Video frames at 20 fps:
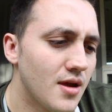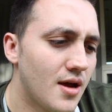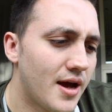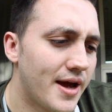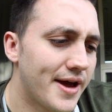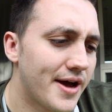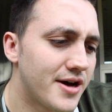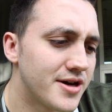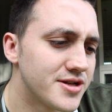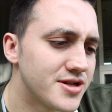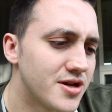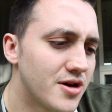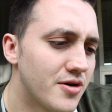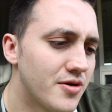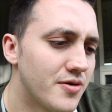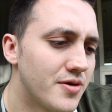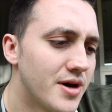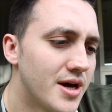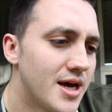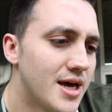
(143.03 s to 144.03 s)
I
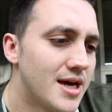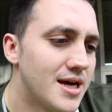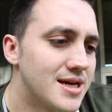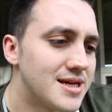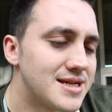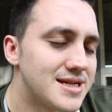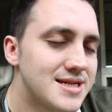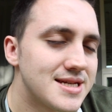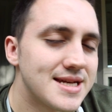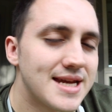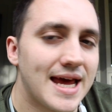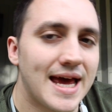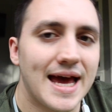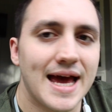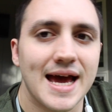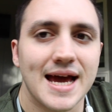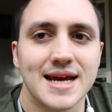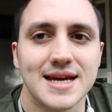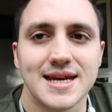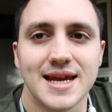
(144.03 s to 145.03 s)
also
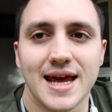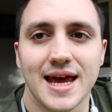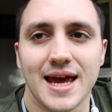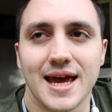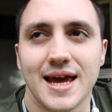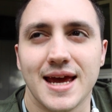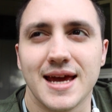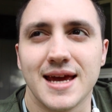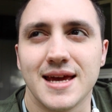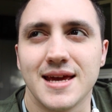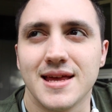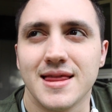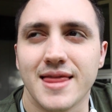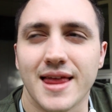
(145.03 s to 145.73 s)
snagged a